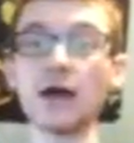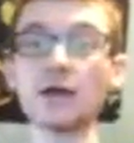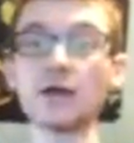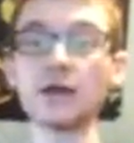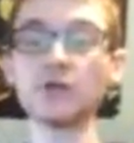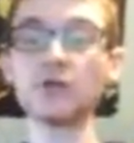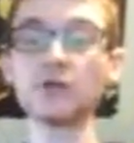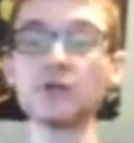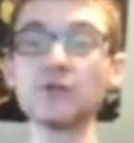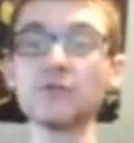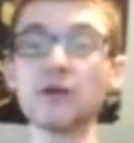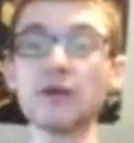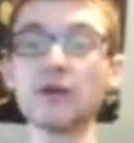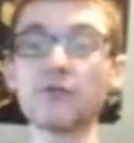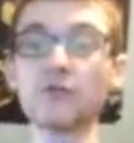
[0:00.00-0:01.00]
Riley. Good
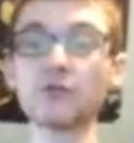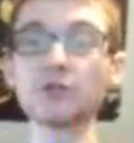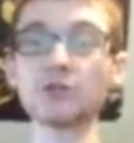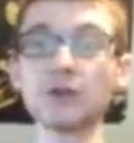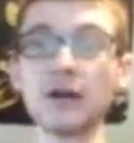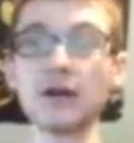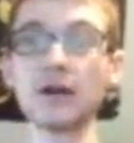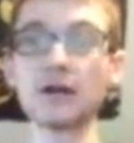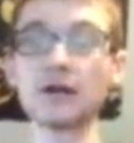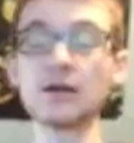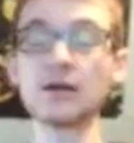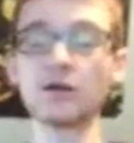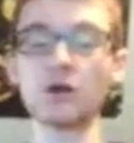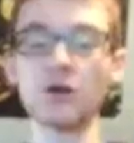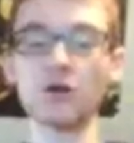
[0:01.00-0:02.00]
evening, everyone, tonight
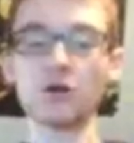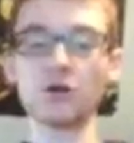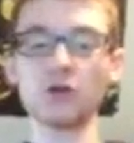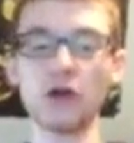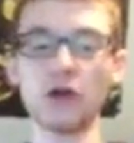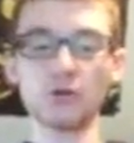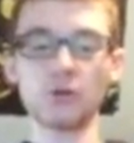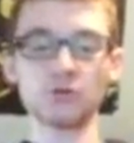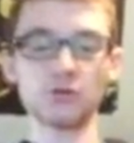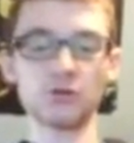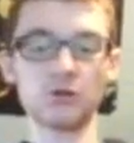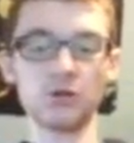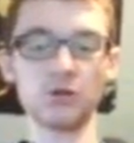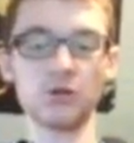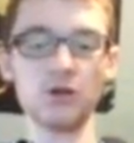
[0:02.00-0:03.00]
in Concord, New
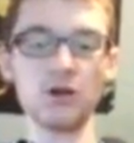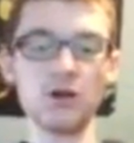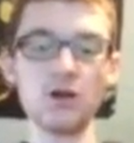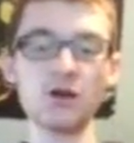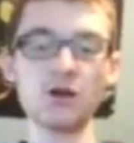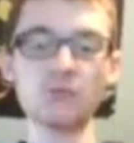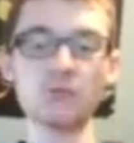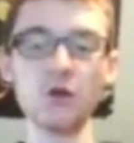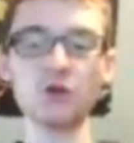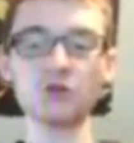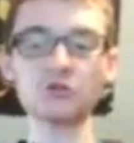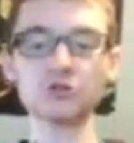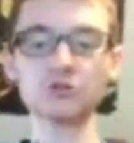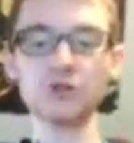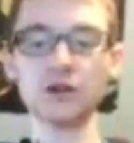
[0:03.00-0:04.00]
Hampshire.
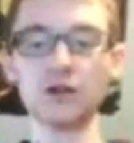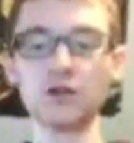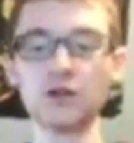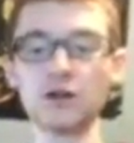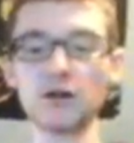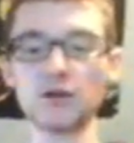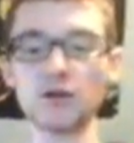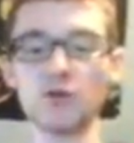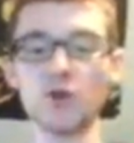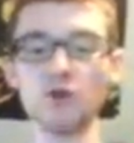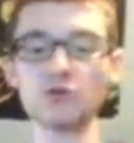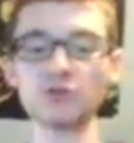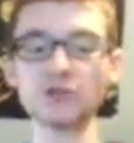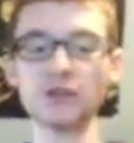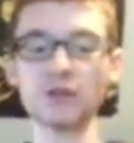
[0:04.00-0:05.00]
Mostly clear,
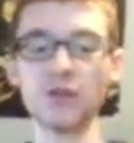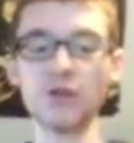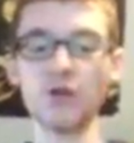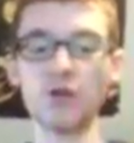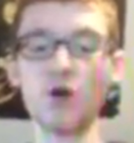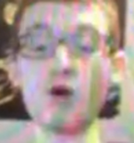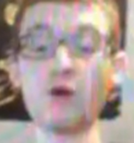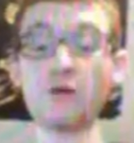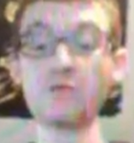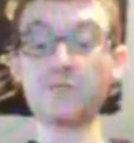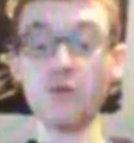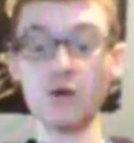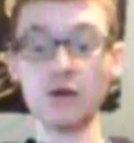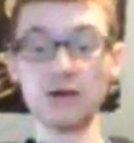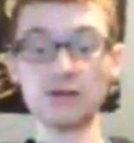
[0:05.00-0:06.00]
lows in the lower
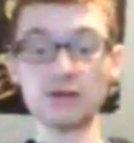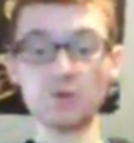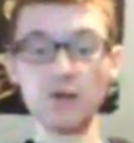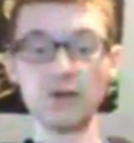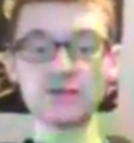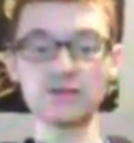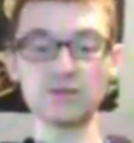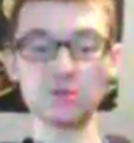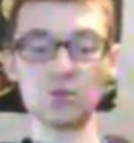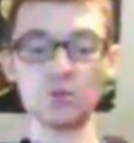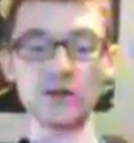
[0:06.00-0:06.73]
40s. West